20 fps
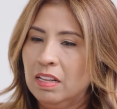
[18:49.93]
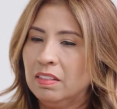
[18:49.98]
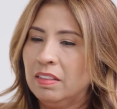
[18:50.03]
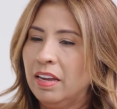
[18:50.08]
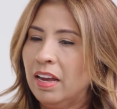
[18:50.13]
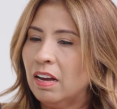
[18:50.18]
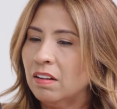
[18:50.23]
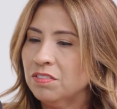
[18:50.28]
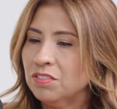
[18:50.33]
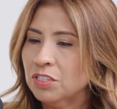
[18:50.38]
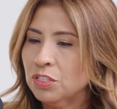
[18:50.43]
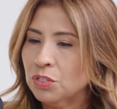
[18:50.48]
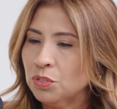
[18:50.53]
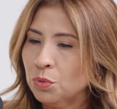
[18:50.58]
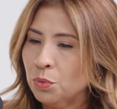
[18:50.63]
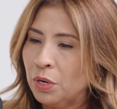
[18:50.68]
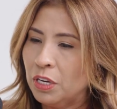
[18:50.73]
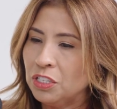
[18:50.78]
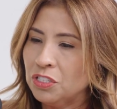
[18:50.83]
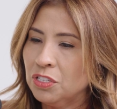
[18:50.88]
they have
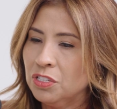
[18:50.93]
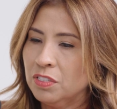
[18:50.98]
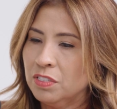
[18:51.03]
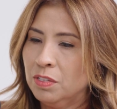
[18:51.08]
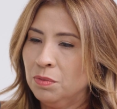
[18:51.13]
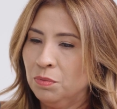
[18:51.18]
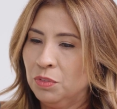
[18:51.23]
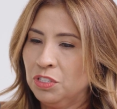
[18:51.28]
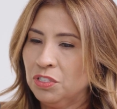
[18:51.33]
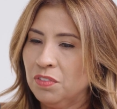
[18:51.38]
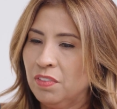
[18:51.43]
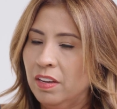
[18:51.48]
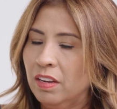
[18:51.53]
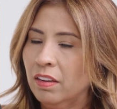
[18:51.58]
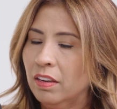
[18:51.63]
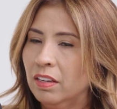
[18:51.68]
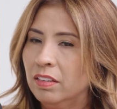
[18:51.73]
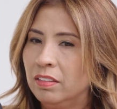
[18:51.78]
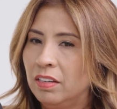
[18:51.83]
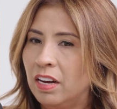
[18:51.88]
situations in which they
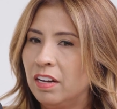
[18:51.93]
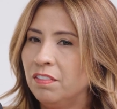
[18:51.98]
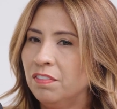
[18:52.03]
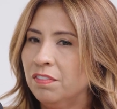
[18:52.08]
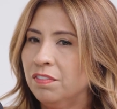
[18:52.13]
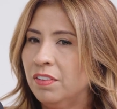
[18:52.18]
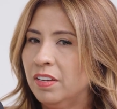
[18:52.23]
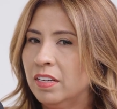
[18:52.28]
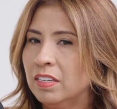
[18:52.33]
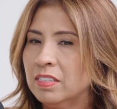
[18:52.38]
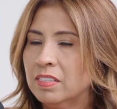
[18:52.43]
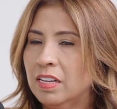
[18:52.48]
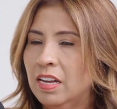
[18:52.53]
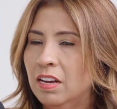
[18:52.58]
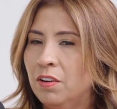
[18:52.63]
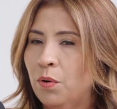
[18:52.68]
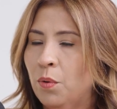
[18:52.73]
cannot fix,